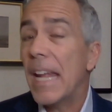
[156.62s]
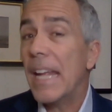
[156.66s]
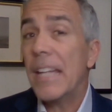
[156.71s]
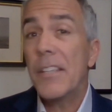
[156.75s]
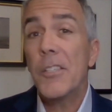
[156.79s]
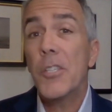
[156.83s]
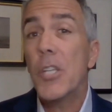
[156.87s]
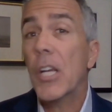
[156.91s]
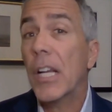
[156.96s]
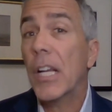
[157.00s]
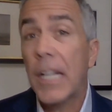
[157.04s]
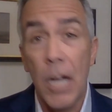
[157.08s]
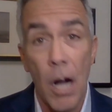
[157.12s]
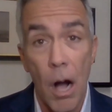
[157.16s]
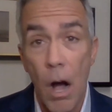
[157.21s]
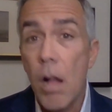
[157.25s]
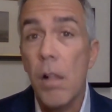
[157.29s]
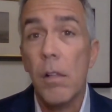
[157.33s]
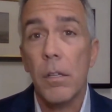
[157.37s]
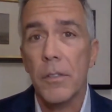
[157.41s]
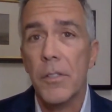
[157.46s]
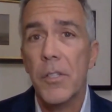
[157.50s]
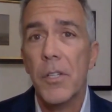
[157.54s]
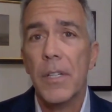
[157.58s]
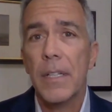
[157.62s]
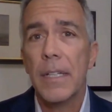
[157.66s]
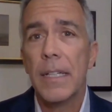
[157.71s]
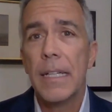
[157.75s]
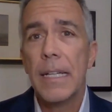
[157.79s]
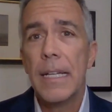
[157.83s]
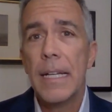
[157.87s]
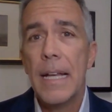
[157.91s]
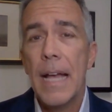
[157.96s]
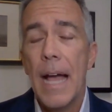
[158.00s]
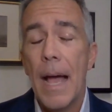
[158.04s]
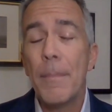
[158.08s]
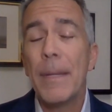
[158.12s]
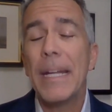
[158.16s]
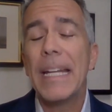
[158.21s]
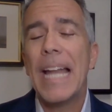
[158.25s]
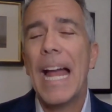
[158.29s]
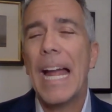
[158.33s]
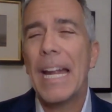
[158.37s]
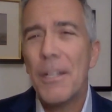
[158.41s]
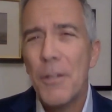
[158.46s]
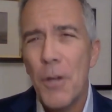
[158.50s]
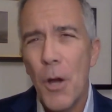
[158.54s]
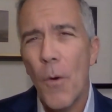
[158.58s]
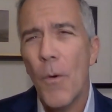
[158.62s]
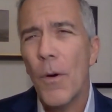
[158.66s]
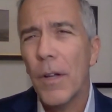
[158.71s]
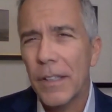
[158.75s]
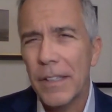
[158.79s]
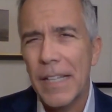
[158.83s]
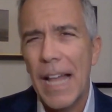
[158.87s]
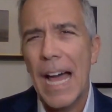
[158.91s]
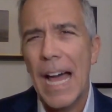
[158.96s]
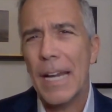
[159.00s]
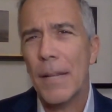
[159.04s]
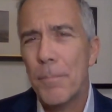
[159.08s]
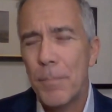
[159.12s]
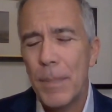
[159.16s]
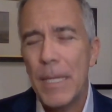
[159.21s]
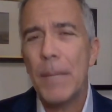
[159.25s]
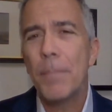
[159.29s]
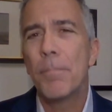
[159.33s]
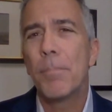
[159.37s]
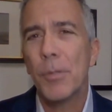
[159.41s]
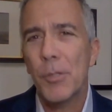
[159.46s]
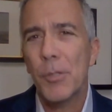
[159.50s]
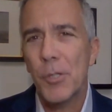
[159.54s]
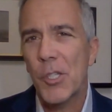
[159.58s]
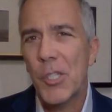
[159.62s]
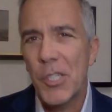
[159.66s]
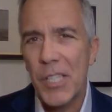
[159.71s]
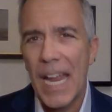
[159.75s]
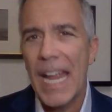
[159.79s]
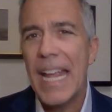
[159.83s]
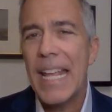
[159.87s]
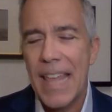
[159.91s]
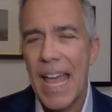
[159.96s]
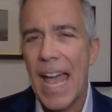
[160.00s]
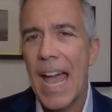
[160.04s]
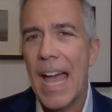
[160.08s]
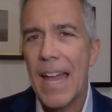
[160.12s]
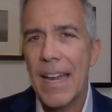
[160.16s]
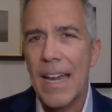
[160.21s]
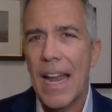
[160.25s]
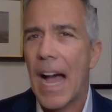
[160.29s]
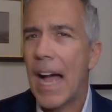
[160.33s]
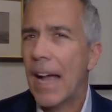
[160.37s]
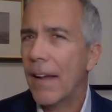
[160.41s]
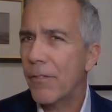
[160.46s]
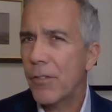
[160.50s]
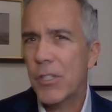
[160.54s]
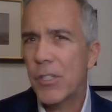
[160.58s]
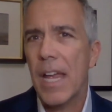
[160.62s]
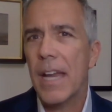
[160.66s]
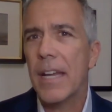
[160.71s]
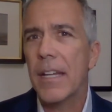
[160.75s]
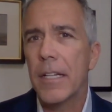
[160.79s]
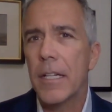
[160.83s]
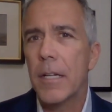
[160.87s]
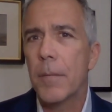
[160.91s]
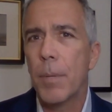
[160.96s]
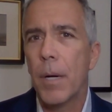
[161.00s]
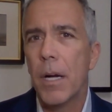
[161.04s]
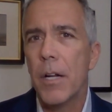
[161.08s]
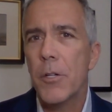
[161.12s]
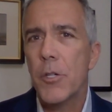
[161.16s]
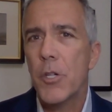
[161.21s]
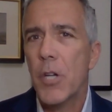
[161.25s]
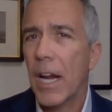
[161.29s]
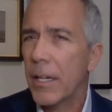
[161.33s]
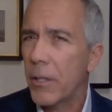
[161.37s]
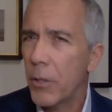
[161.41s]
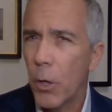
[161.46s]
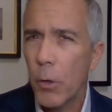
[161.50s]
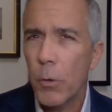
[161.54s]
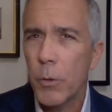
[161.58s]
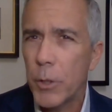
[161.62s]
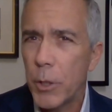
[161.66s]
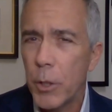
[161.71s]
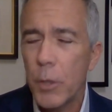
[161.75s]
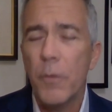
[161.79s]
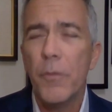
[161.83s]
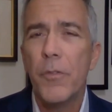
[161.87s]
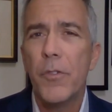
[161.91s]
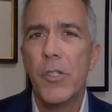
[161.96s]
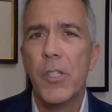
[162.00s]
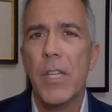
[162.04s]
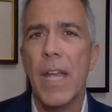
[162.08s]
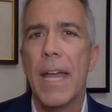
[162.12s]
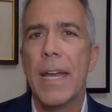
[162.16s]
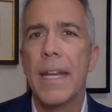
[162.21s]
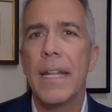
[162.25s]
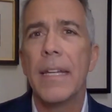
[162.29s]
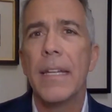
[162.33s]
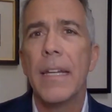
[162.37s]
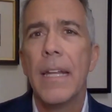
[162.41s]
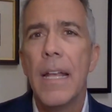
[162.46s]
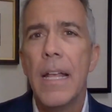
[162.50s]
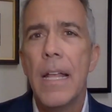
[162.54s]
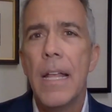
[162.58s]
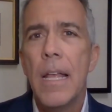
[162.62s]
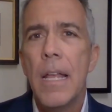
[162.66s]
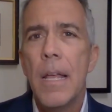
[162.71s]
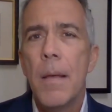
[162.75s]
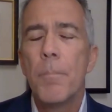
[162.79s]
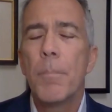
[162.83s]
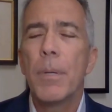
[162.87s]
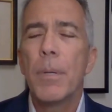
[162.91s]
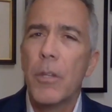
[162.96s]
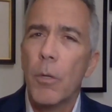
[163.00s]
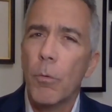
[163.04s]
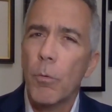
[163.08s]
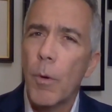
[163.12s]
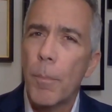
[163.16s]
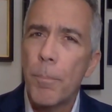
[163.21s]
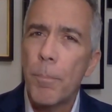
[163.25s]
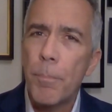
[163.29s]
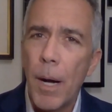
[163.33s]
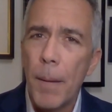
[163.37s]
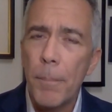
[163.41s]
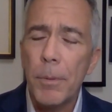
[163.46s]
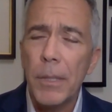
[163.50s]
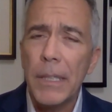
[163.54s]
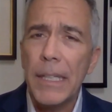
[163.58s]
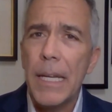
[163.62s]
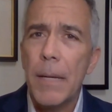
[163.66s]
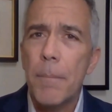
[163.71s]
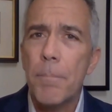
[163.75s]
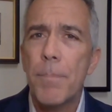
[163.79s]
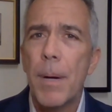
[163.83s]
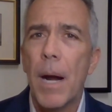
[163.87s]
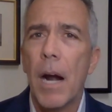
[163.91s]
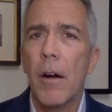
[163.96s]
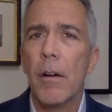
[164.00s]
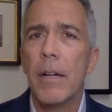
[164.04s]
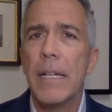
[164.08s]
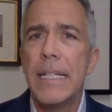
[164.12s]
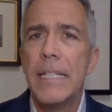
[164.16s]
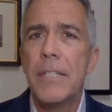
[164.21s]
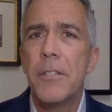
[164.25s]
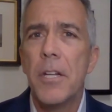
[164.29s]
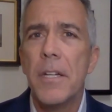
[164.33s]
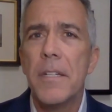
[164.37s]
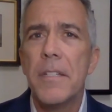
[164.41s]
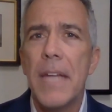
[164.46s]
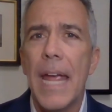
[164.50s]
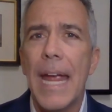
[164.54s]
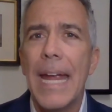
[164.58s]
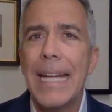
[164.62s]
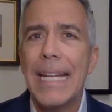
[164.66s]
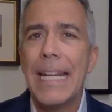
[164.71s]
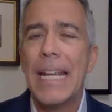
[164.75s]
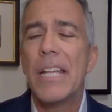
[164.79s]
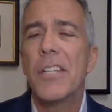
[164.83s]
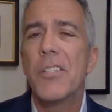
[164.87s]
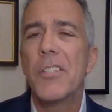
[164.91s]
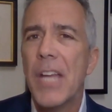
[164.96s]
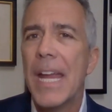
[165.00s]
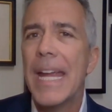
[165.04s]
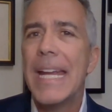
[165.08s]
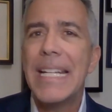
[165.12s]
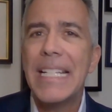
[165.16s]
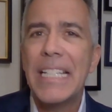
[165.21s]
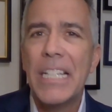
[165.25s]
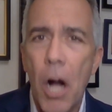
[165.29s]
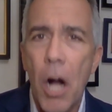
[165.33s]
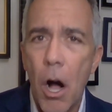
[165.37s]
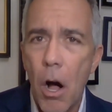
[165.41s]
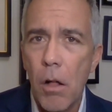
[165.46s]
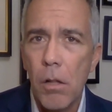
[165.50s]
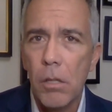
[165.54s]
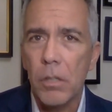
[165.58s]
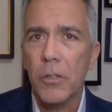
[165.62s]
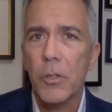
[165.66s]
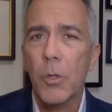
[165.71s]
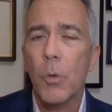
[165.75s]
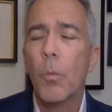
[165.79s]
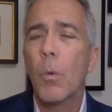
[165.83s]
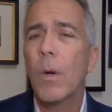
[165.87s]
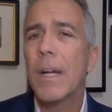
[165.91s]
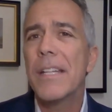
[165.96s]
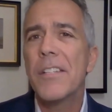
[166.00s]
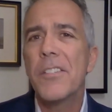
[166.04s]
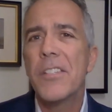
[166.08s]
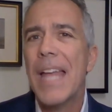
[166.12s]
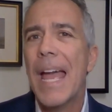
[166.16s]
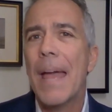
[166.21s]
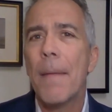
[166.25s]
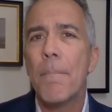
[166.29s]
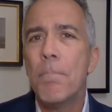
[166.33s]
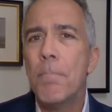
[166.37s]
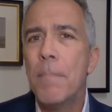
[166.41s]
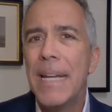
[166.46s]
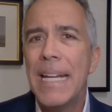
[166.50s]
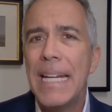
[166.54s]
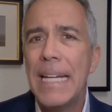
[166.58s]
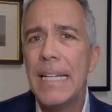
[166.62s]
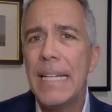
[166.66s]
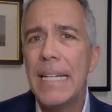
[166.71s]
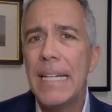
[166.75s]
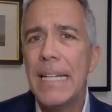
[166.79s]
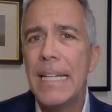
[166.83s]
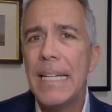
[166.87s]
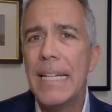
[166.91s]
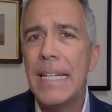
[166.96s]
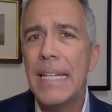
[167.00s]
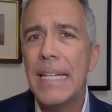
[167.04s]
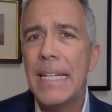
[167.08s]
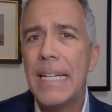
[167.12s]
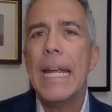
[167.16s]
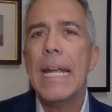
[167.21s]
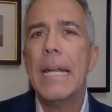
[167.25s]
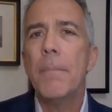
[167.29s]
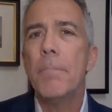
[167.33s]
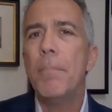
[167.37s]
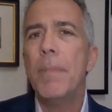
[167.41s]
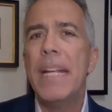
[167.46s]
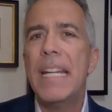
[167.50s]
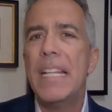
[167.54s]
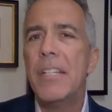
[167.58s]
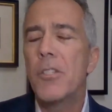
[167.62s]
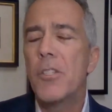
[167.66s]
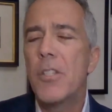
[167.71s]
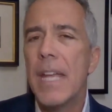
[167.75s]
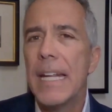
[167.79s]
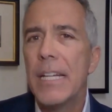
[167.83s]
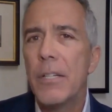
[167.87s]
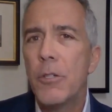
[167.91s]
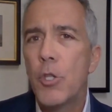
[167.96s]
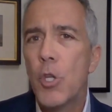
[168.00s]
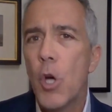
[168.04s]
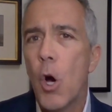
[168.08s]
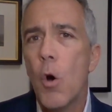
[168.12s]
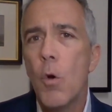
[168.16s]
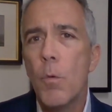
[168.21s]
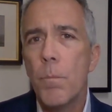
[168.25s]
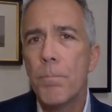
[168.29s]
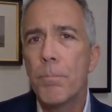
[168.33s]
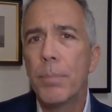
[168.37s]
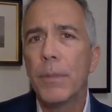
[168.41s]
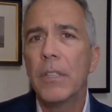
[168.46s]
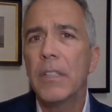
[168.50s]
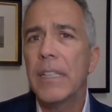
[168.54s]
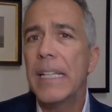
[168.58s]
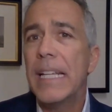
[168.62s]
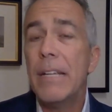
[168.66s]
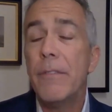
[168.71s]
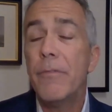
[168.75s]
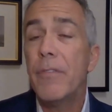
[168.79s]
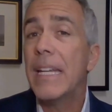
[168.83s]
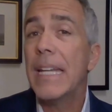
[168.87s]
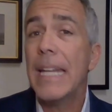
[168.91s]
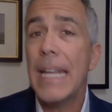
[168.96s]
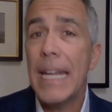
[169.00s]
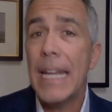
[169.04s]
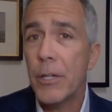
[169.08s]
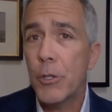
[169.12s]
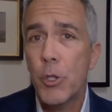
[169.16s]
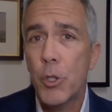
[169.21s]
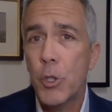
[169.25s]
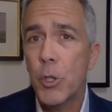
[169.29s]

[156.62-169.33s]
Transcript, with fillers: it's a cult. I mean, I know a lot of people say that. I've said it a bunch. I know you've said it. But the Republican Party today is a cult. What does that mean? It means they don't believe in